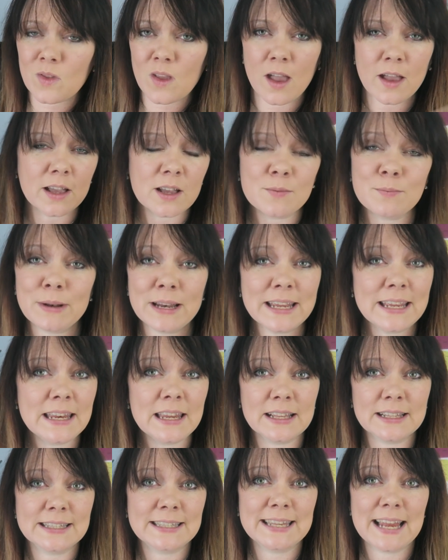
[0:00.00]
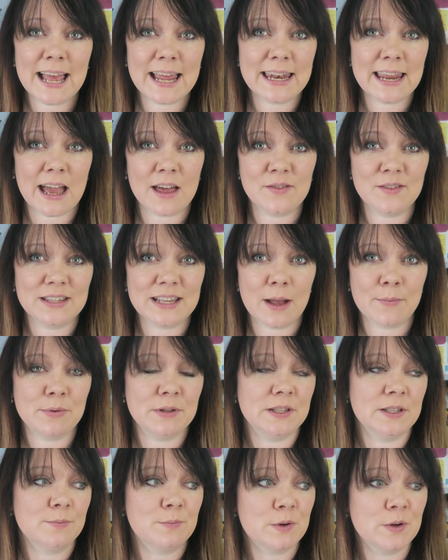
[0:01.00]
I completely understand how this
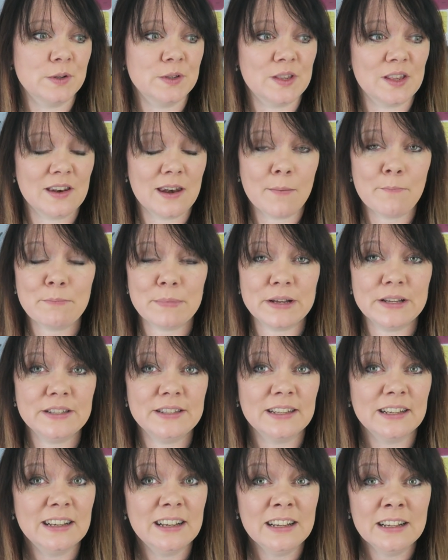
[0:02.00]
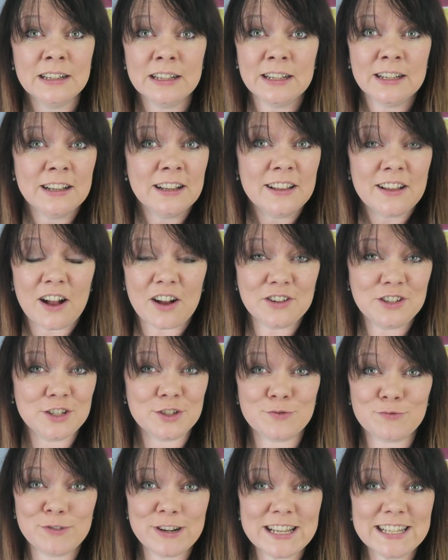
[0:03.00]
happens because the numbers are
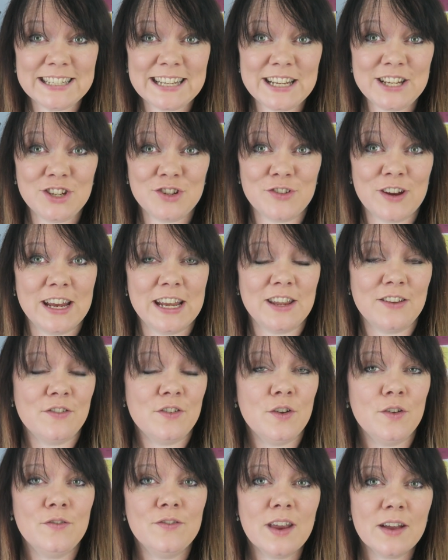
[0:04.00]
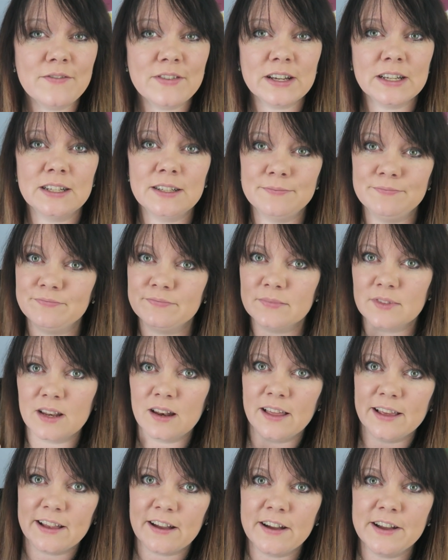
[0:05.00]
just really teaching. If you've never
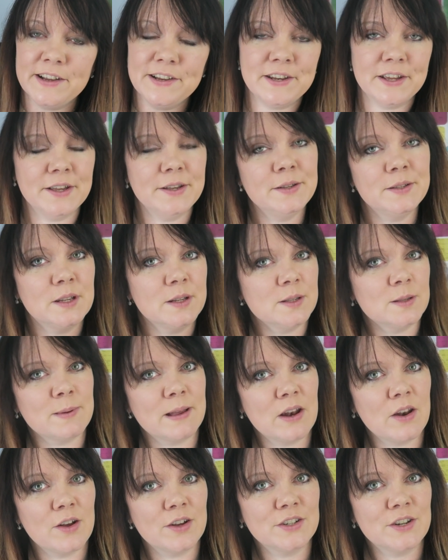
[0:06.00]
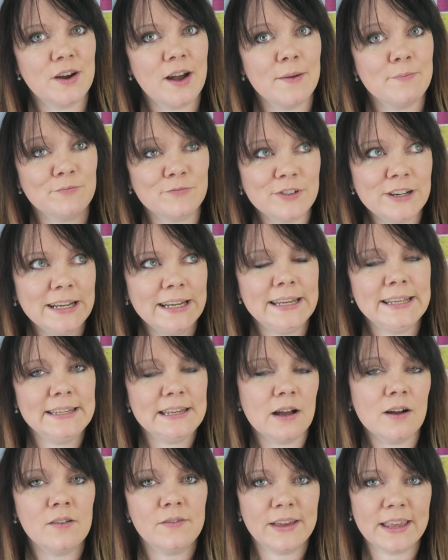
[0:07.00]
like I do, don't spend a lot of time really
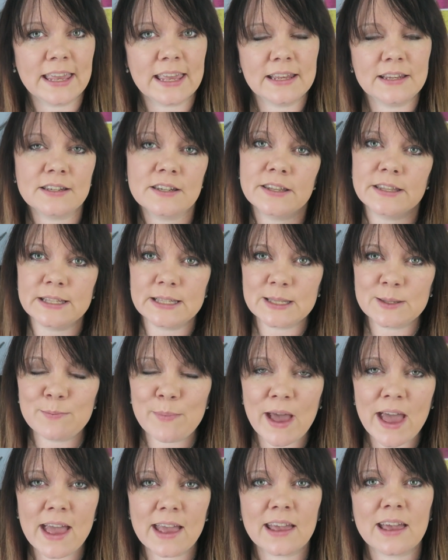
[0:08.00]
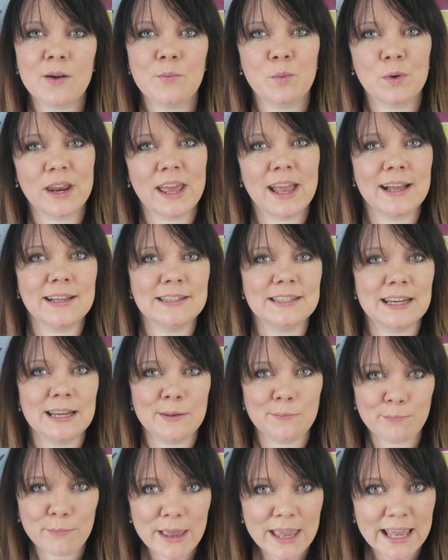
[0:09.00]
delving into the spec and what it
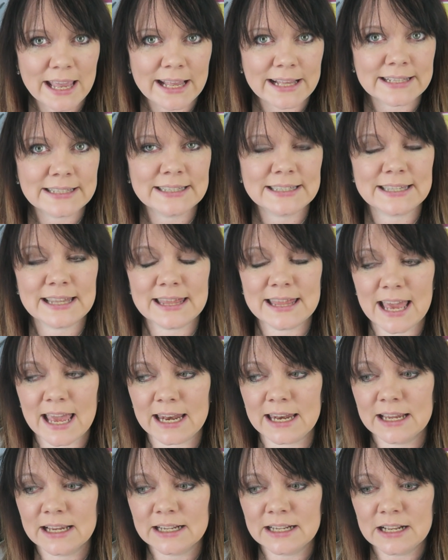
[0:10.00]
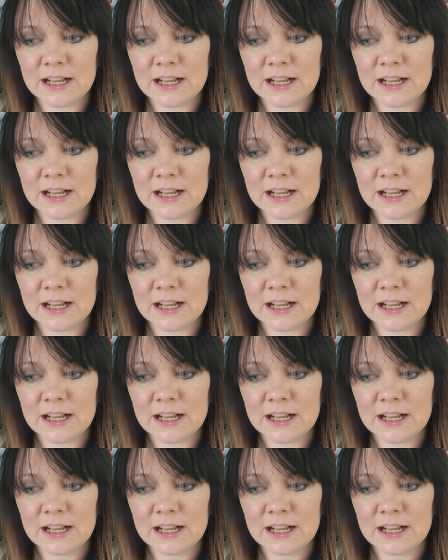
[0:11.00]
actually means, then